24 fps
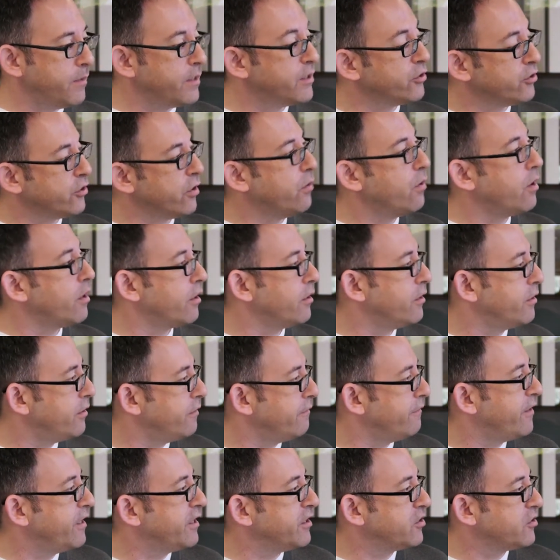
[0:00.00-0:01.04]
and so on on the
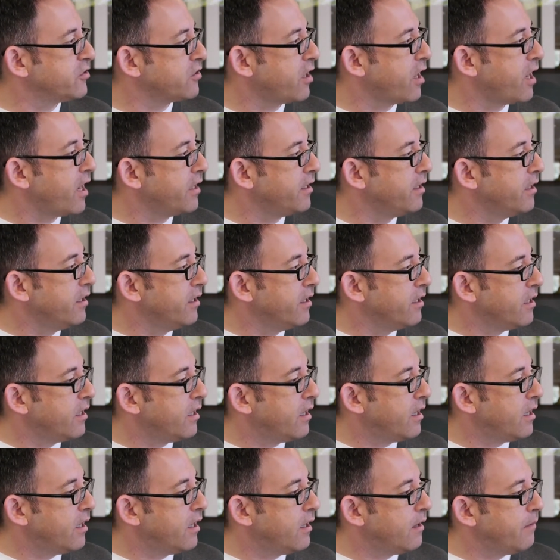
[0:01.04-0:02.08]
device side,
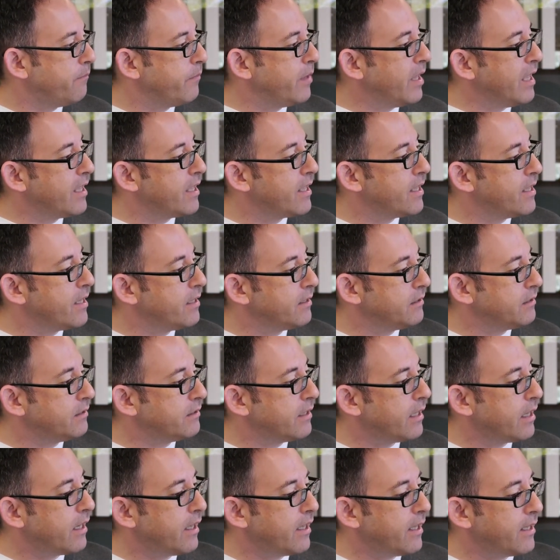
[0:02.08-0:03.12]
um, and
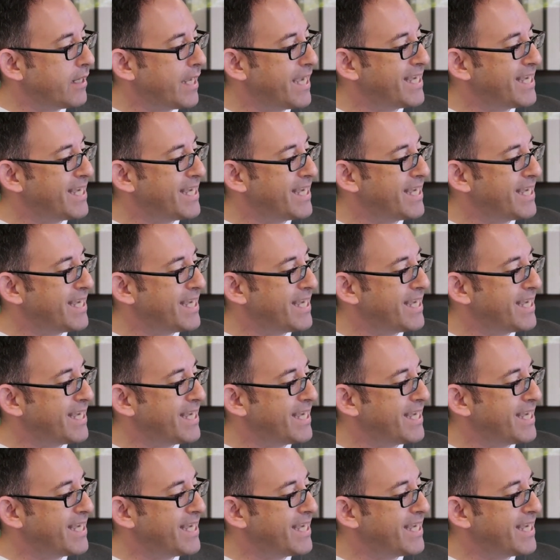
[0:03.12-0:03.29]
uh, and